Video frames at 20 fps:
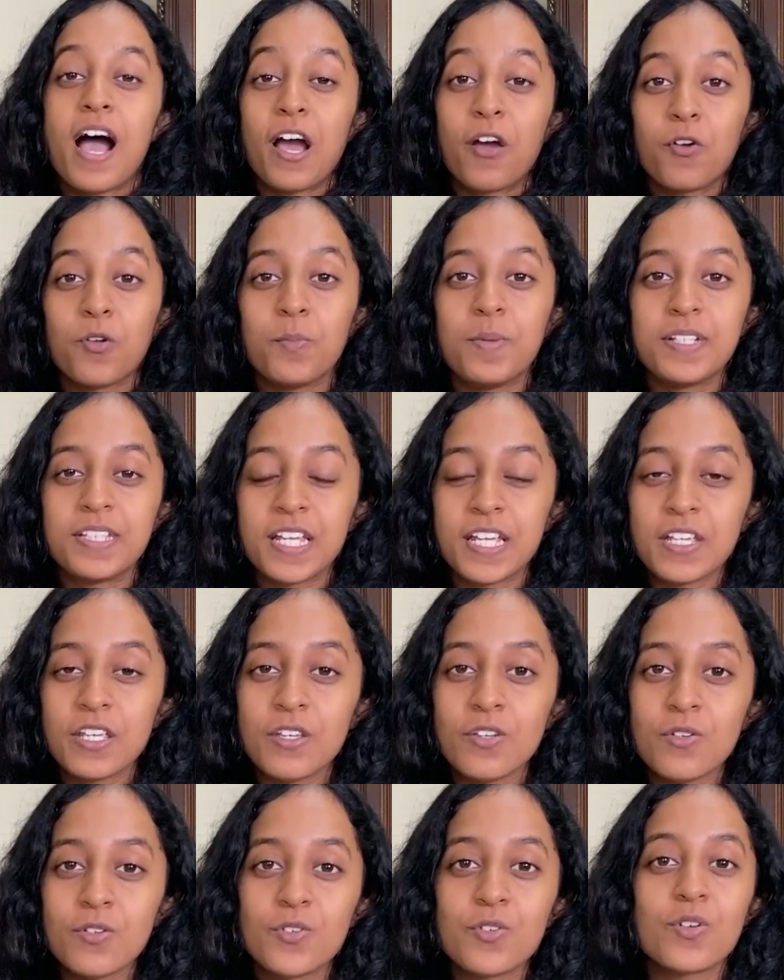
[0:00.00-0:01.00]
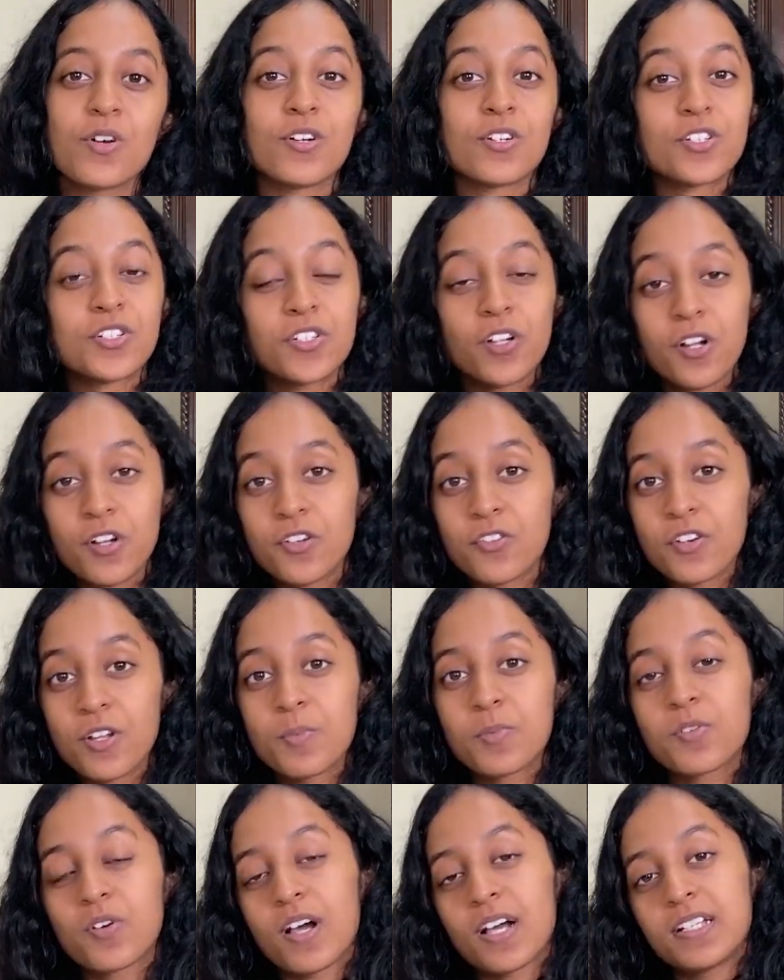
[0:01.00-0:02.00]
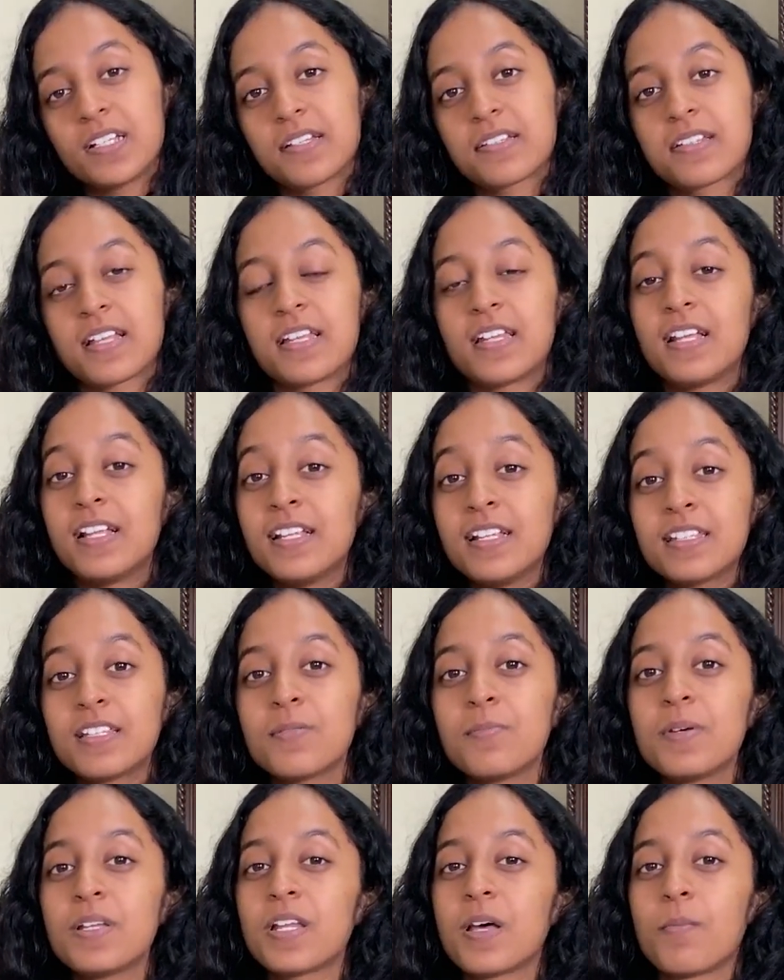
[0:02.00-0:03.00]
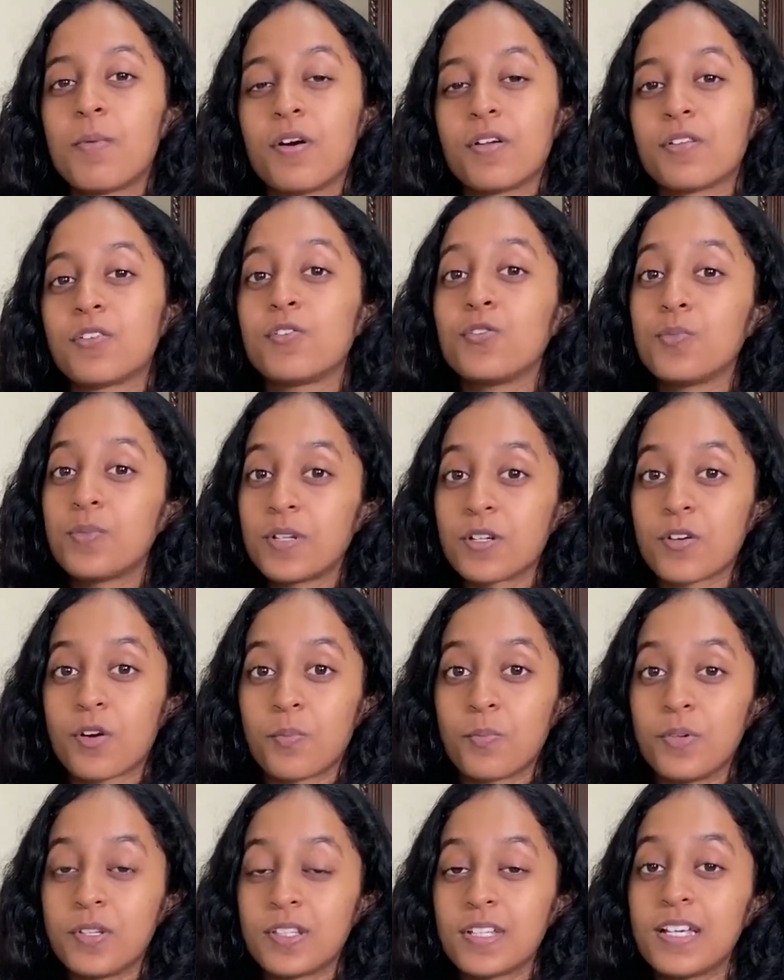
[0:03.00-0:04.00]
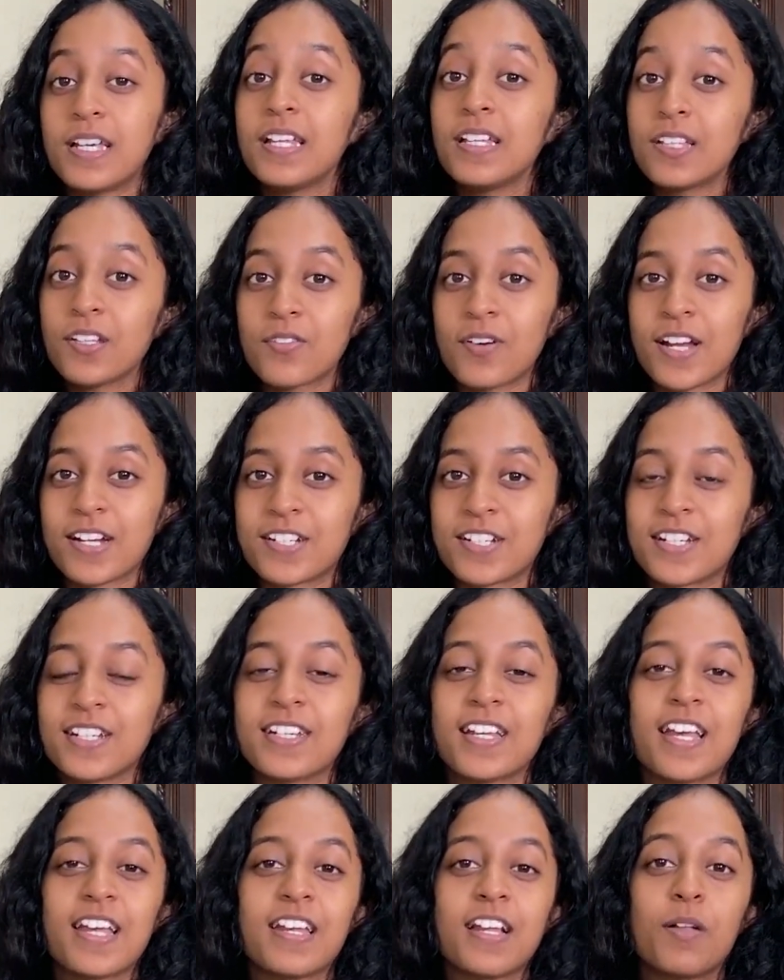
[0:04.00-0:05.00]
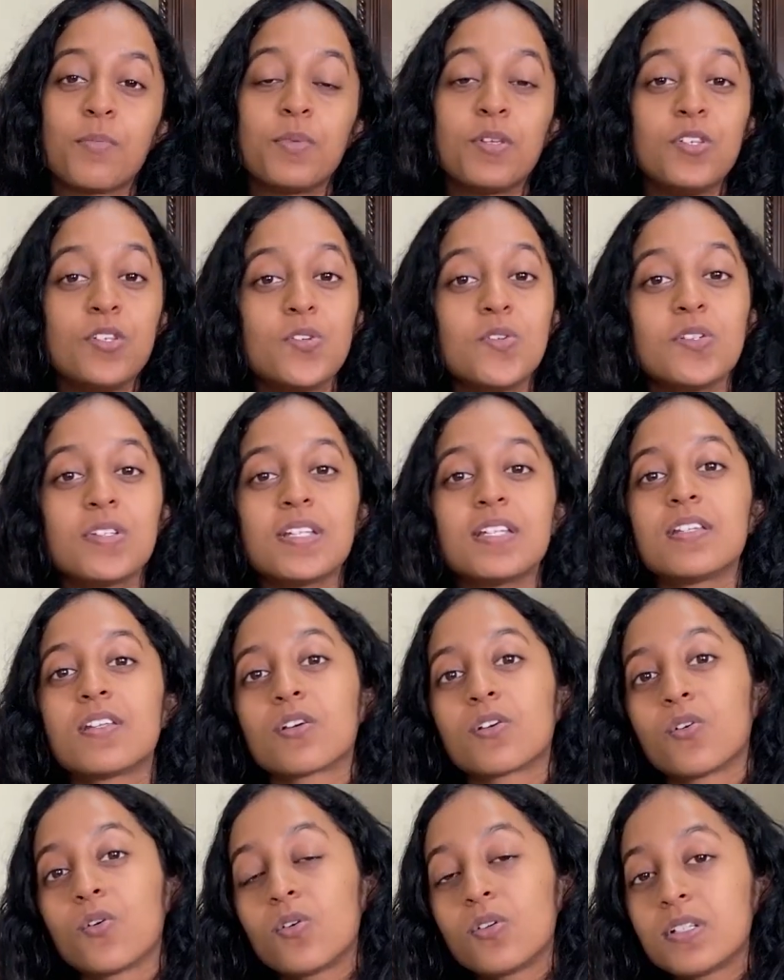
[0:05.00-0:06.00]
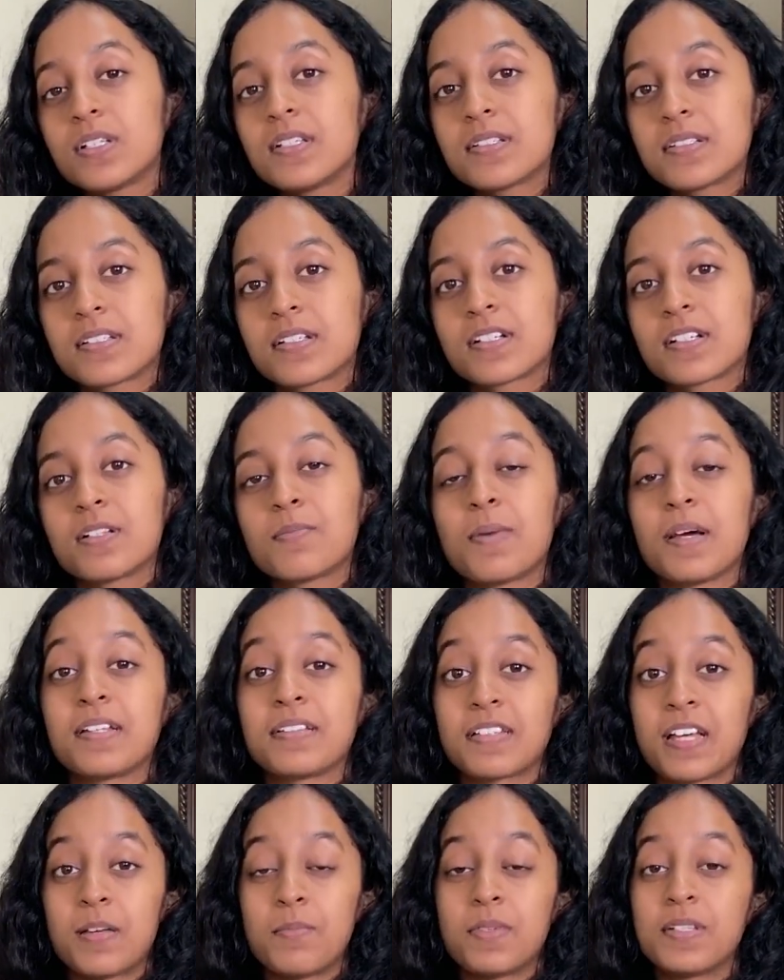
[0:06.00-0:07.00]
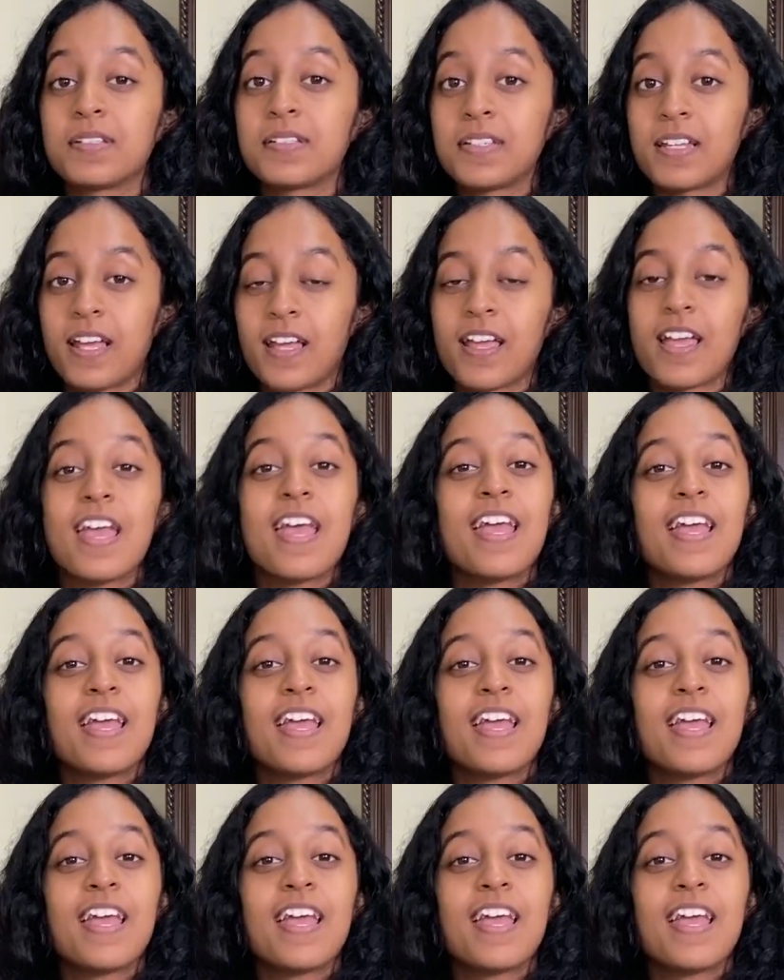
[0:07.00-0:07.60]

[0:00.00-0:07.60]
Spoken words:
I will be taking you through a short trip to understand a little bit about human-computer interaction, and I'll be using The Golden Circle by Simon Sinek.